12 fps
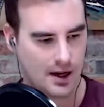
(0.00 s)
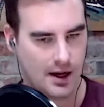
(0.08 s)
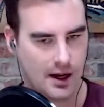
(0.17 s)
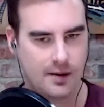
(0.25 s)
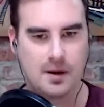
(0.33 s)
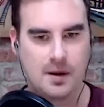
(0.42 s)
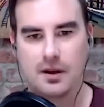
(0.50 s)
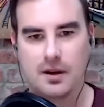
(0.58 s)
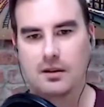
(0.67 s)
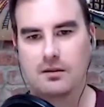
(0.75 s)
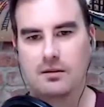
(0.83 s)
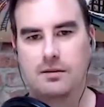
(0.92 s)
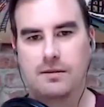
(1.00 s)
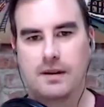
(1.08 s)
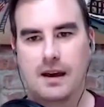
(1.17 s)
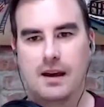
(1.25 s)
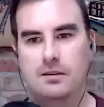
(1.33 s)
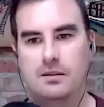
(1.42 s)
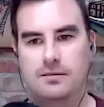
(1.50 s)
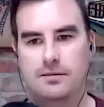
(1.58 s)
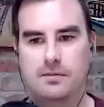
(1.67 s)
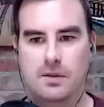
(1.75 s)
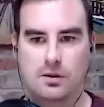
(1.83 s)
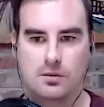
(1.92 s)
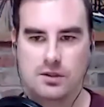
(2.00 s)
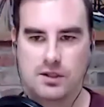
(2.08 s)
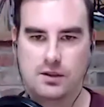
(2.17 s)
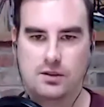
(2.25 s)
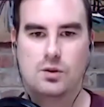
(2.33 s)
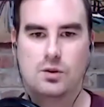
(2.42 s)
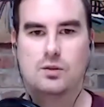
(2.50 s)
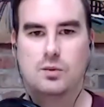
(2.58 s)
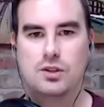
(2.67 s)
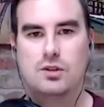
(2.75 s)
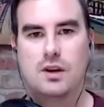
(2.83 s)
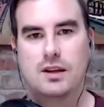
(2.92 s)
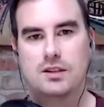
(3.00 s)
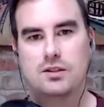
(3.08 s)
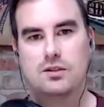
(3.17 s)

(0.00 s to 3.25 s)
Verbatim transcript: I've been a big fan of you know SalesSource and what you guys